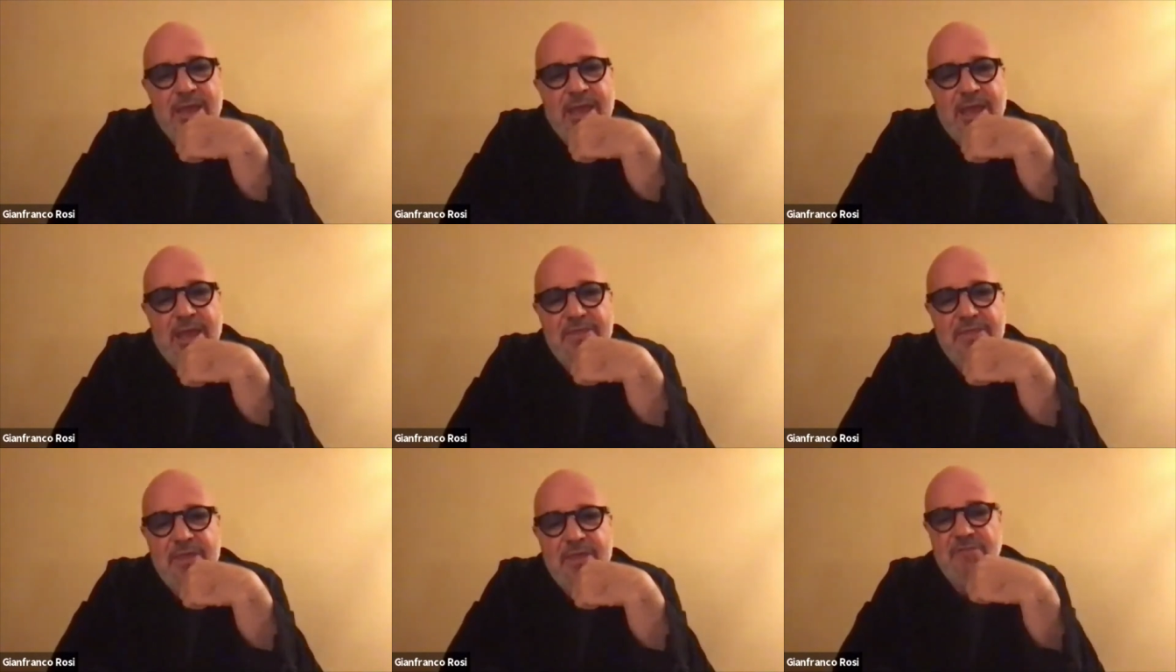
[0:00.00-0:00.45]

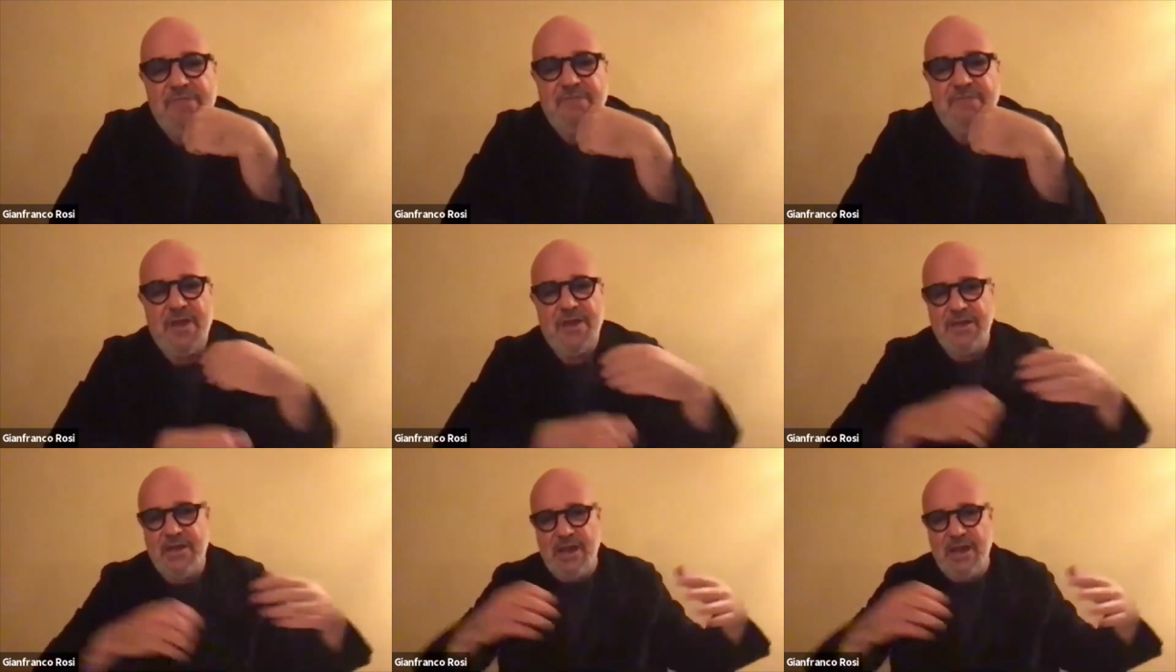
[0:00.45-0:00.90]
And then
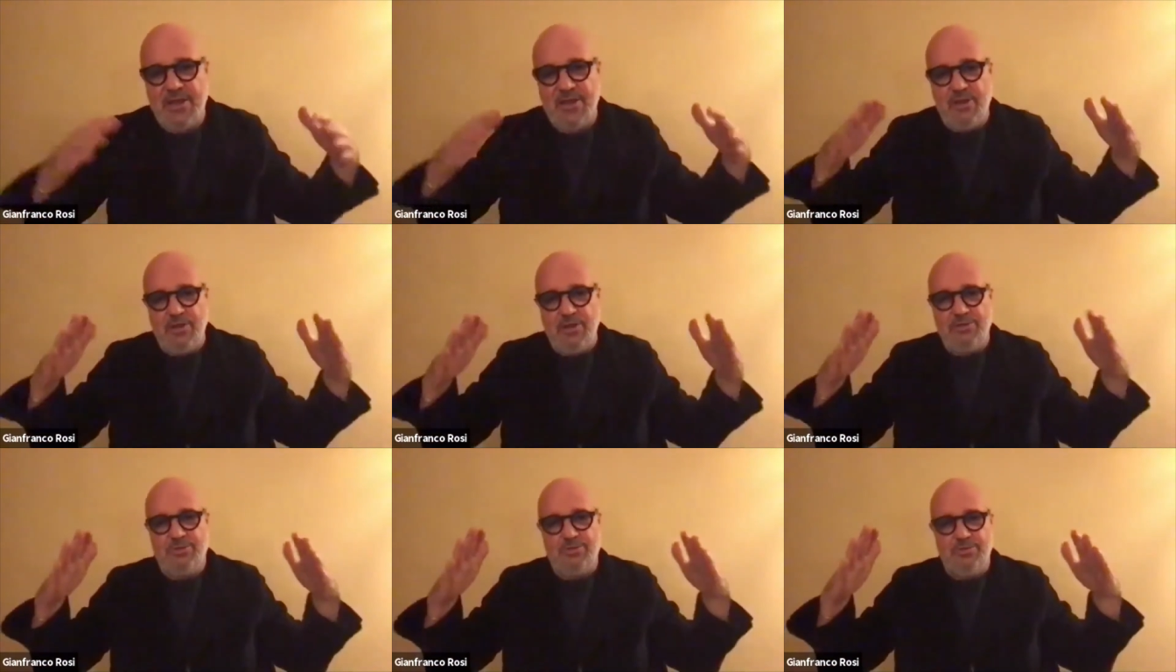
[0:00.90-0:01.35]
finally, I
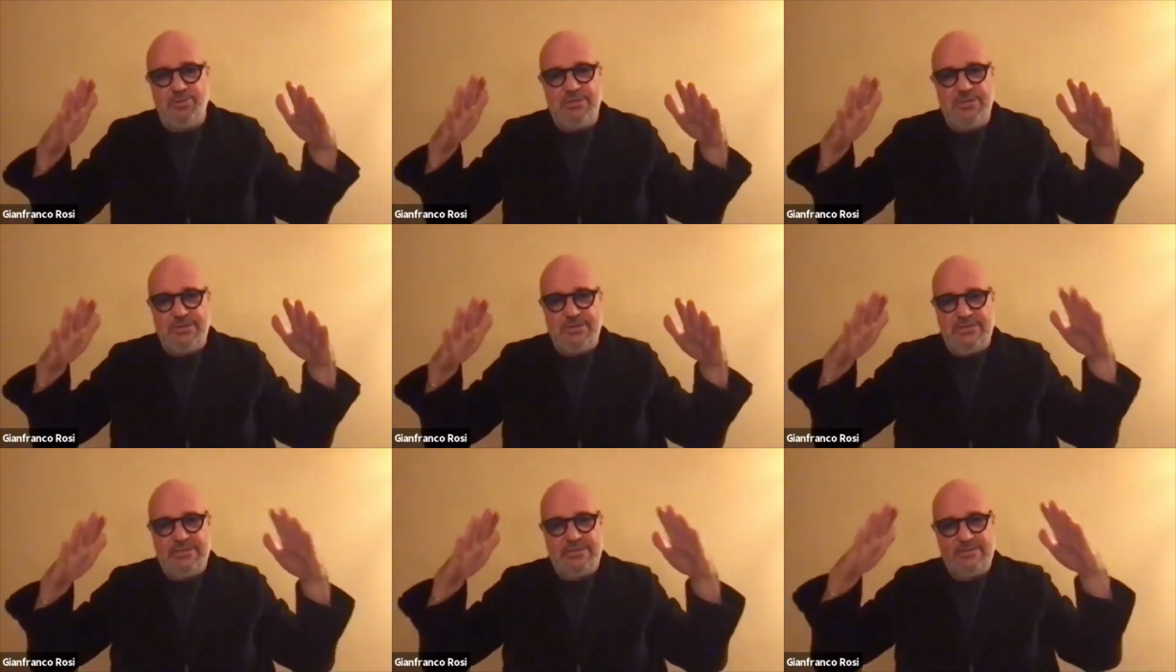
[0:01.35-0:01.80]
got to
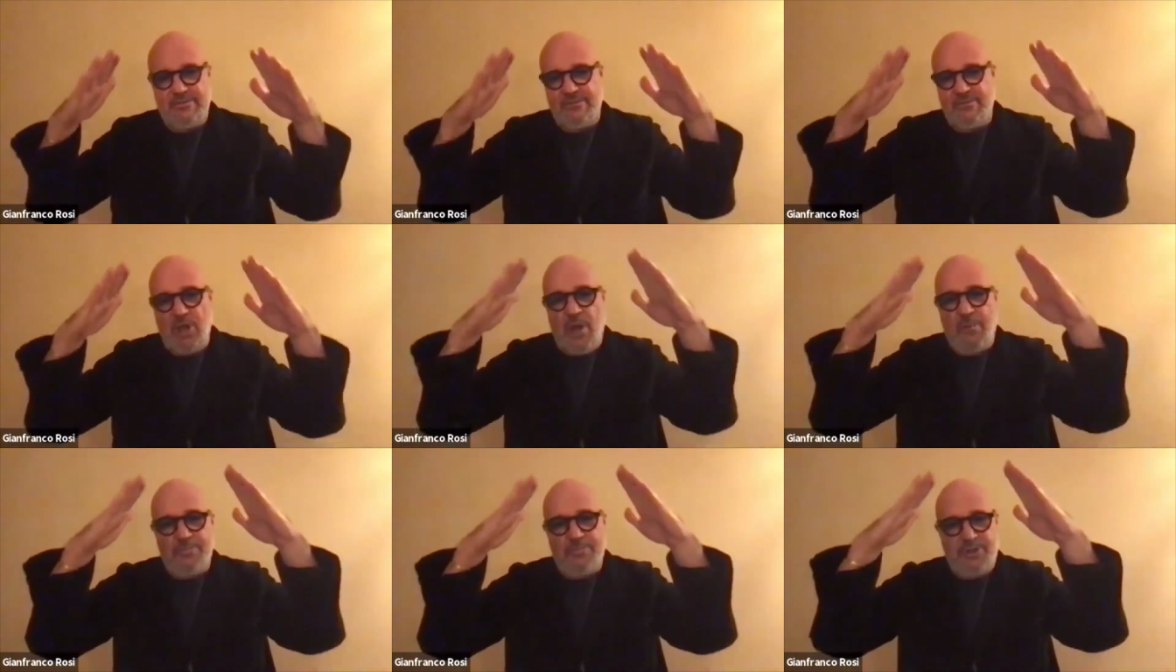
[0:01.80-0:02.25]
this
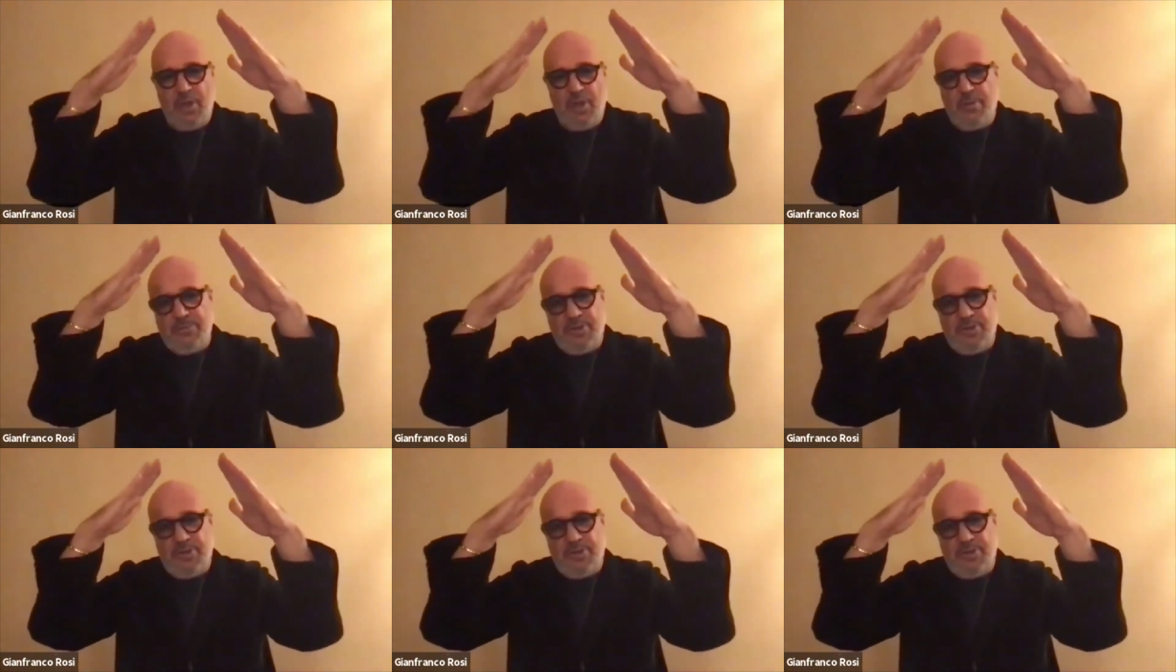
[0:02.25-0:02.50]
top